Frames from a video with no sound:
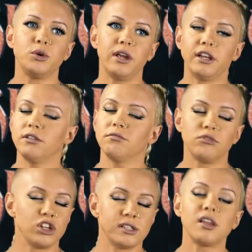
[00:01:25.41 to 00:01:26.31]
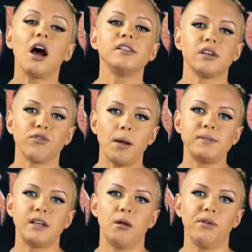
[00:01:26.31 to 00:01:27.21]
doing just tons of
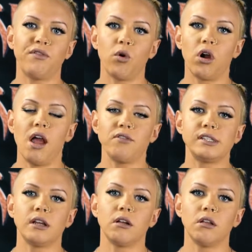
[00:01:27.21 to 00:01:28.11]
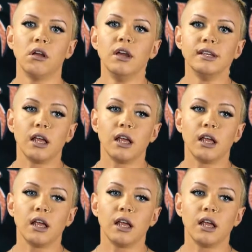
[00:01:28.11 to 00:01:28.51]
reps there before every single